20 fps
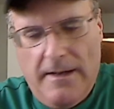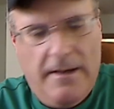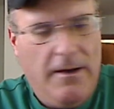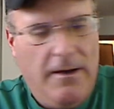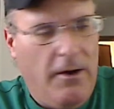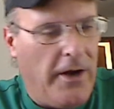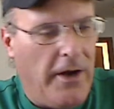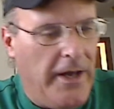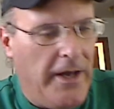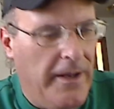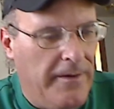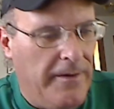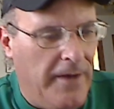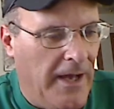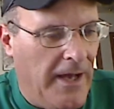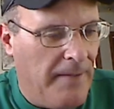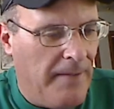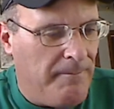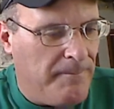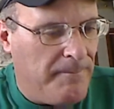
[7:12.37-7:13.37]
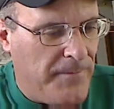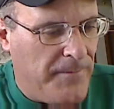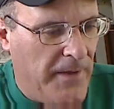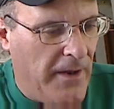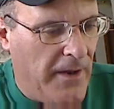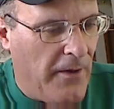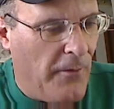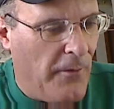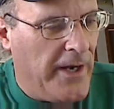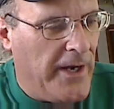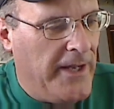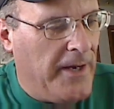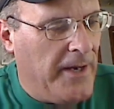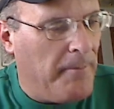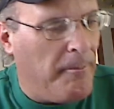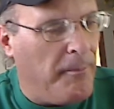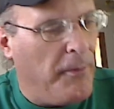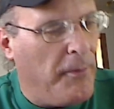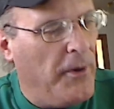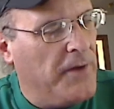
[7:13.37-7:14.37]
Oh, and uh, the other one I hit
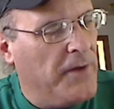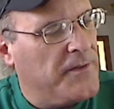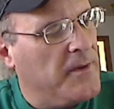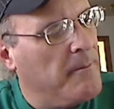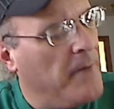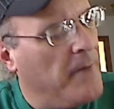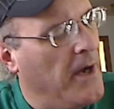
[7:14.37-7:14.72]
a prism.